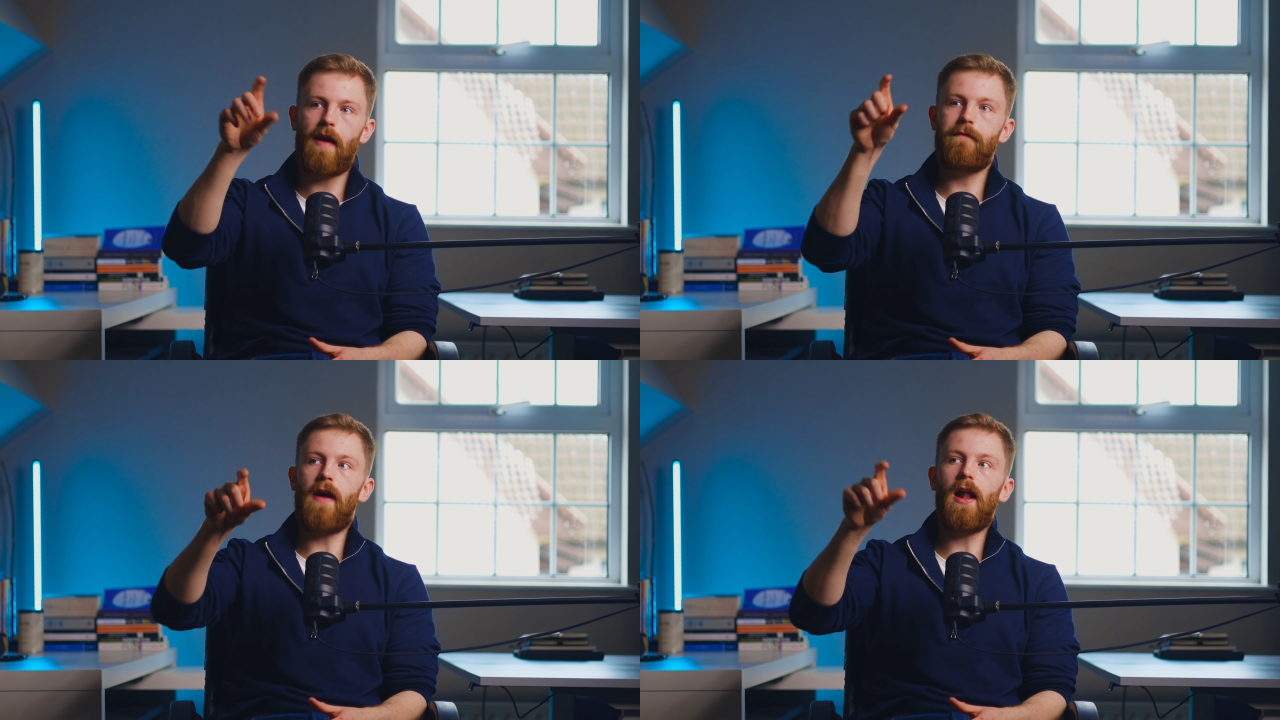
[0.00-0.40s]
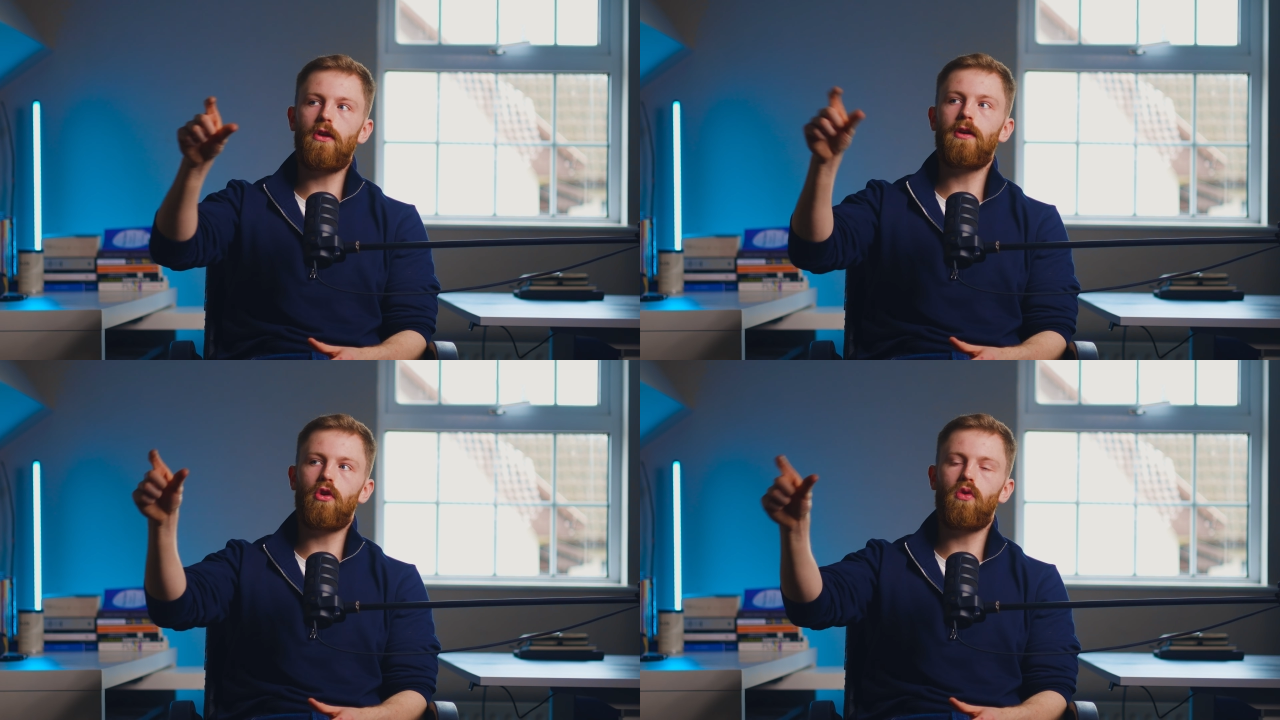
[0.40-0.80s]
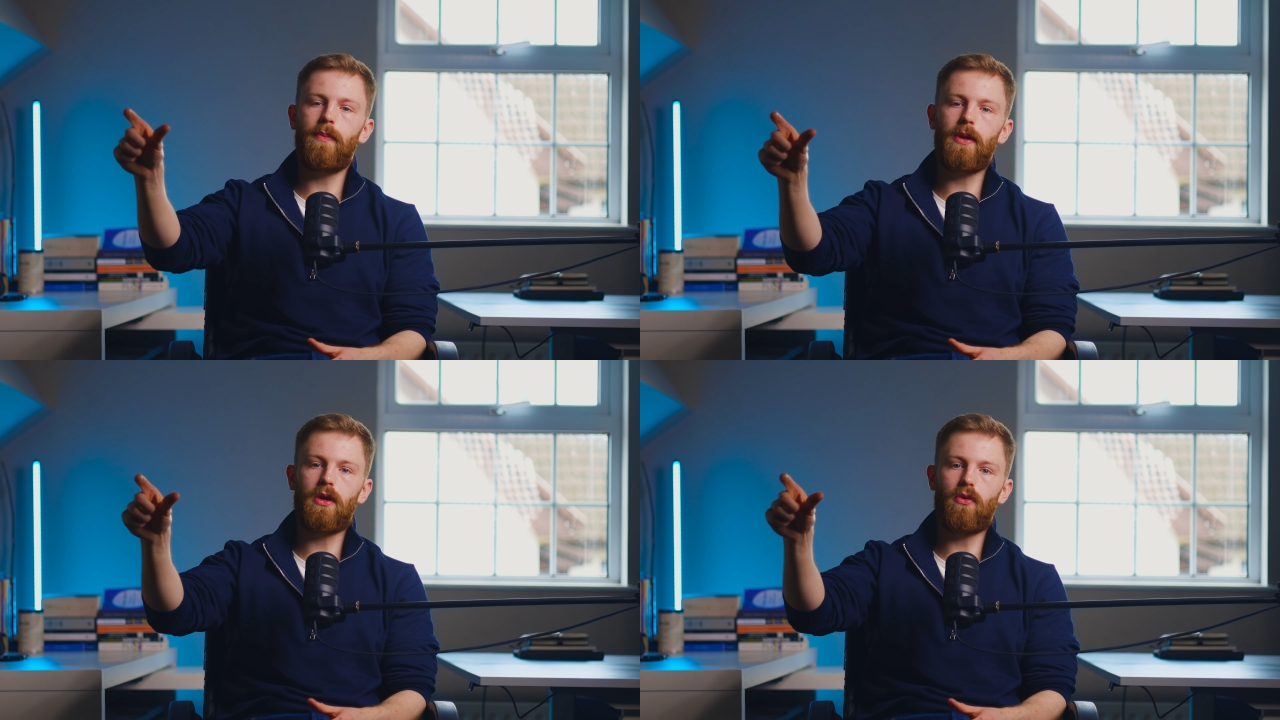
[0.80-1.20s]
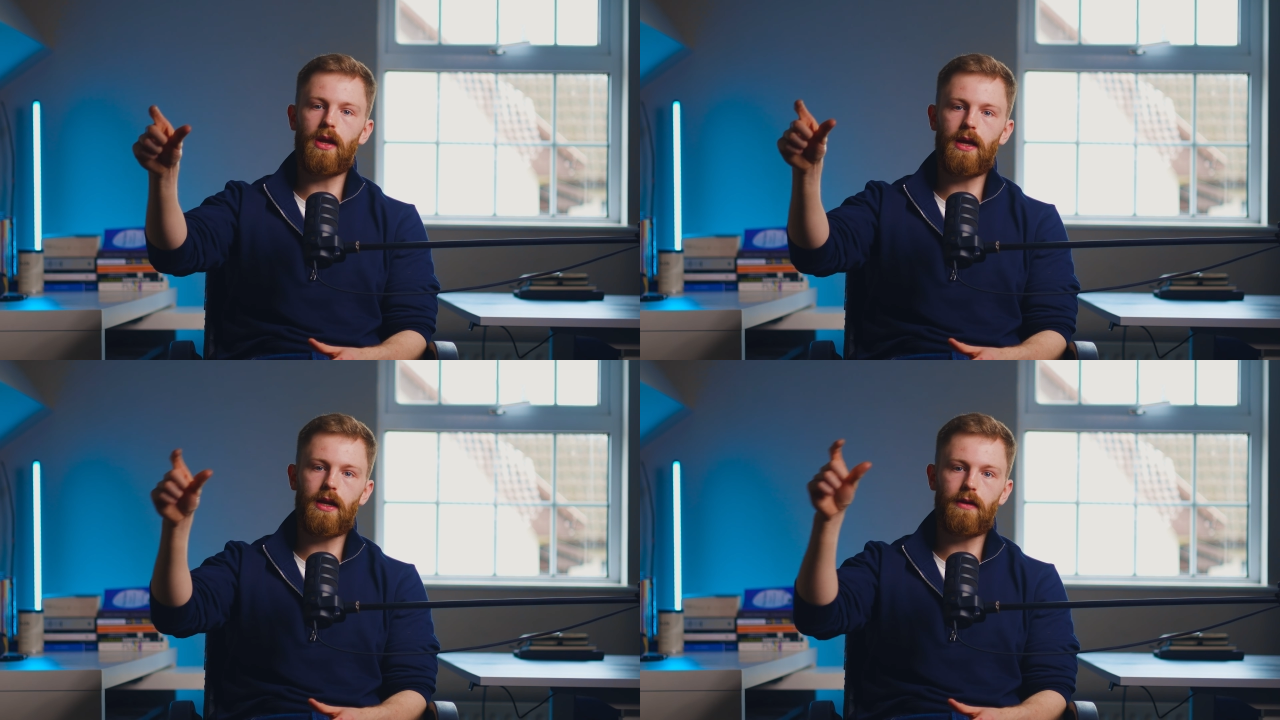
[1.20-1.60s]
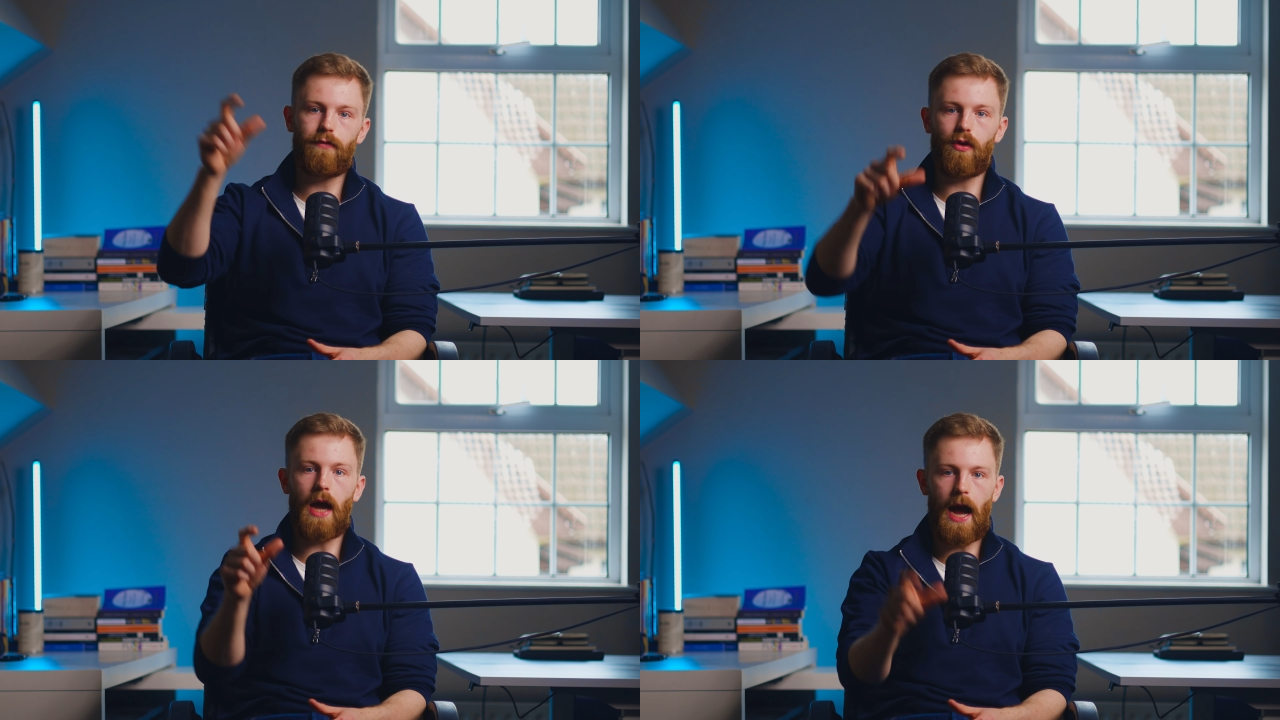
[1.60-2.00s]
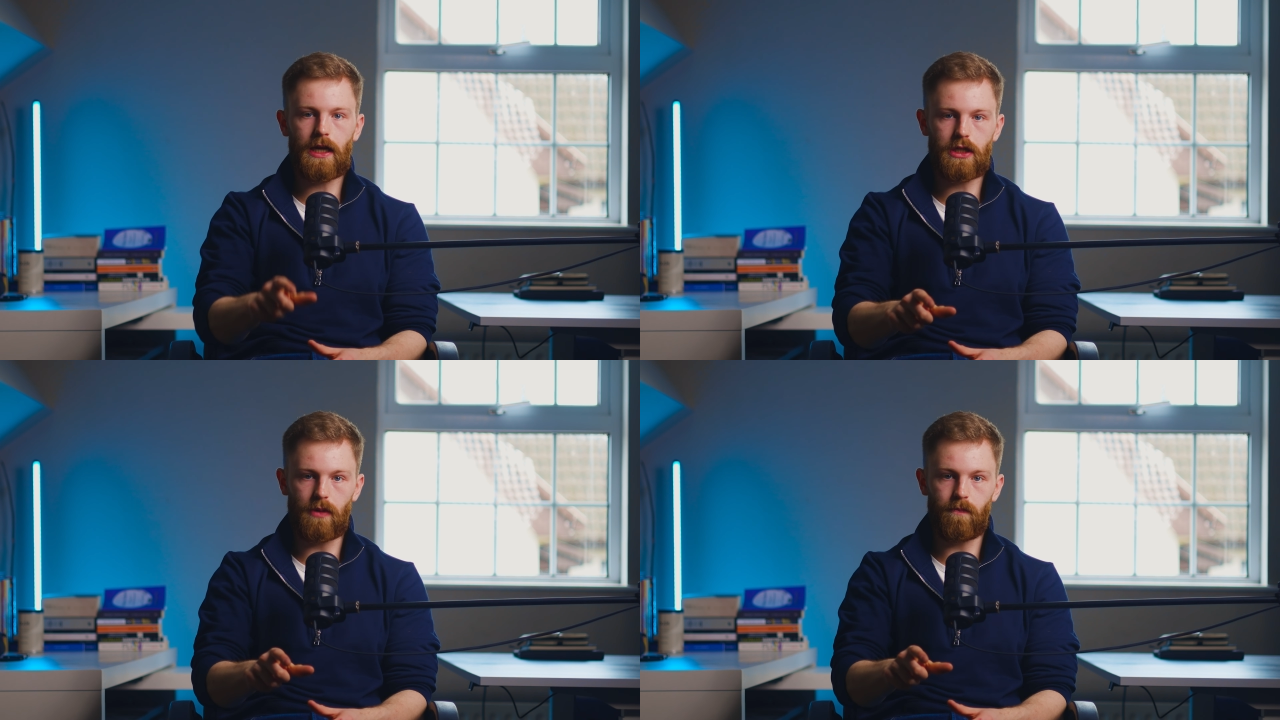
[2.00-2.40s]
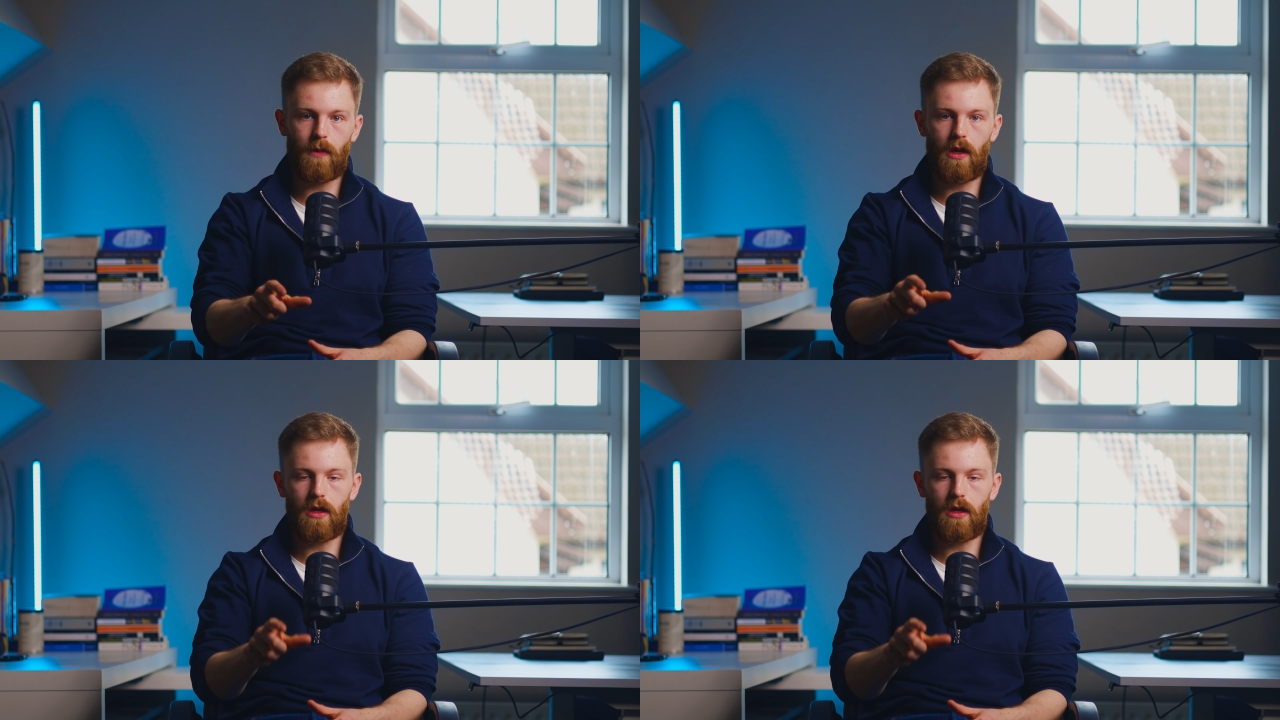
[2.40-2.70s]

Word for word: and value can only be created through action.